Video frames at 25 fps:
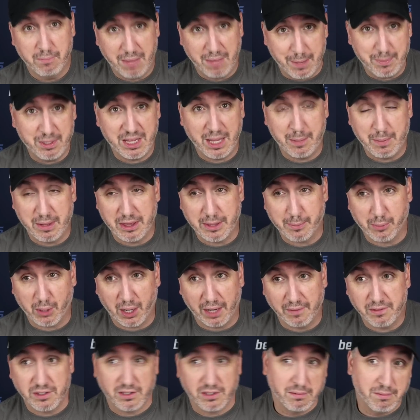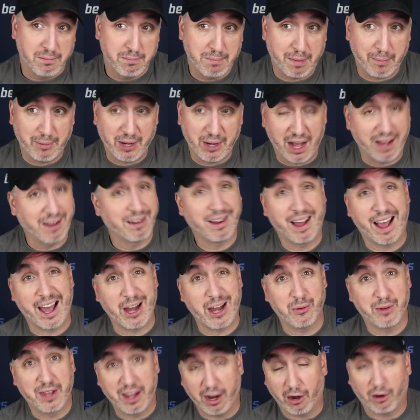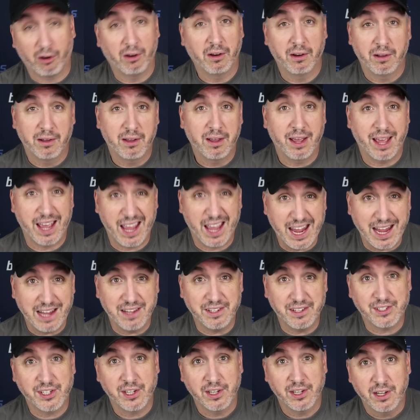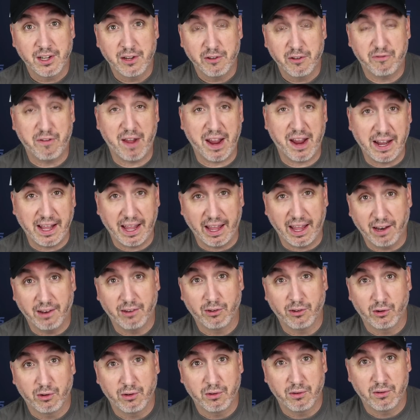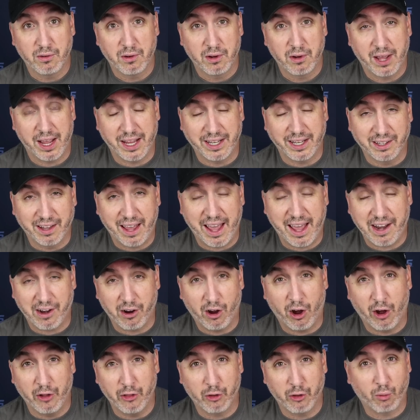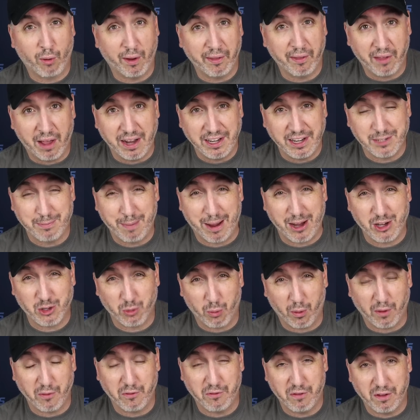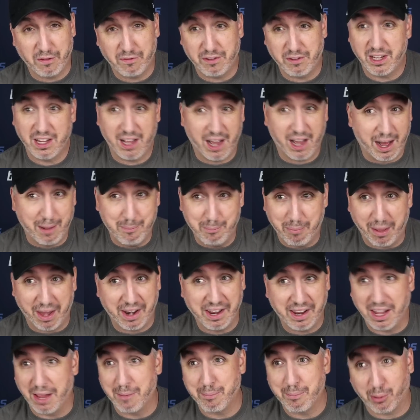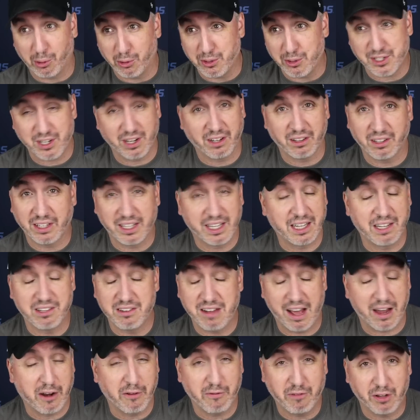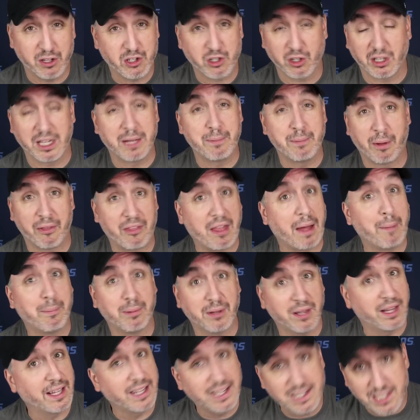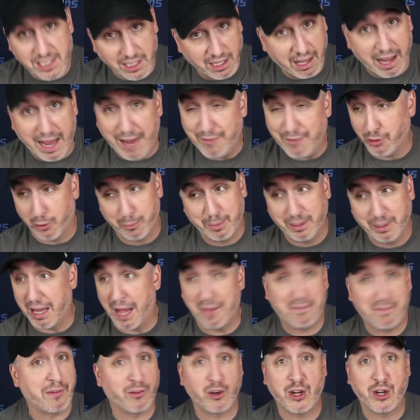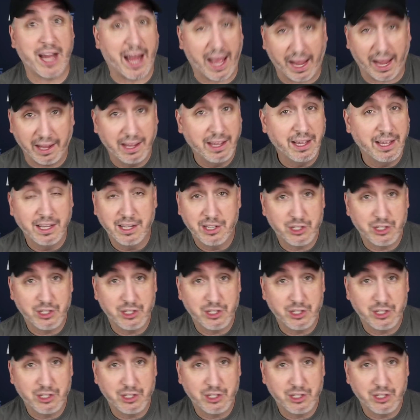Maybe they beat the Braves. Maybe not. I don't care. A's fading it. Atlanta on the run line. It's minus 150. I'm betting it personally, not officially, but that play is live. It'll be live every day.